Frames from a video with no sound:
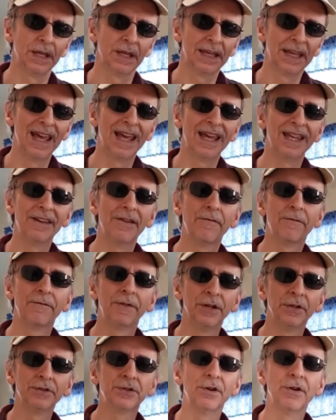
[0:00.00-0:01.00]
and we
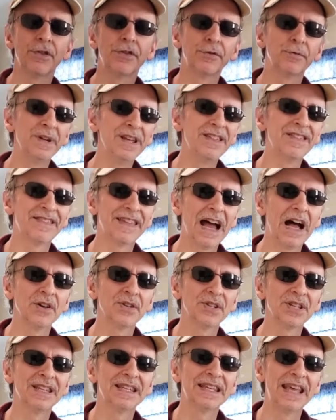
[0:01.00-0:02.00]
used it for 10 years,
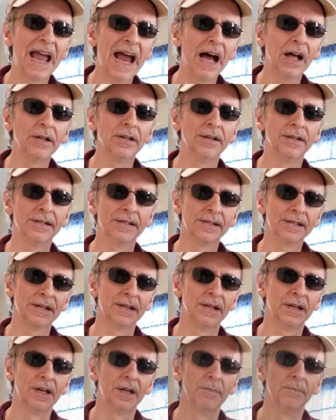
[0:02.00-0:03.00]
changing the filter out,
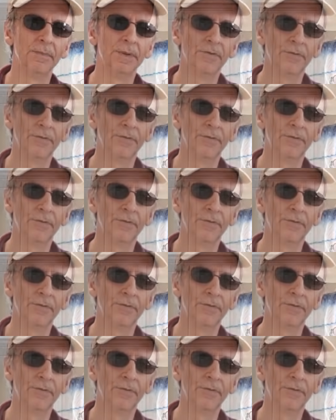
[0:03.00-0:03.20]
you know, over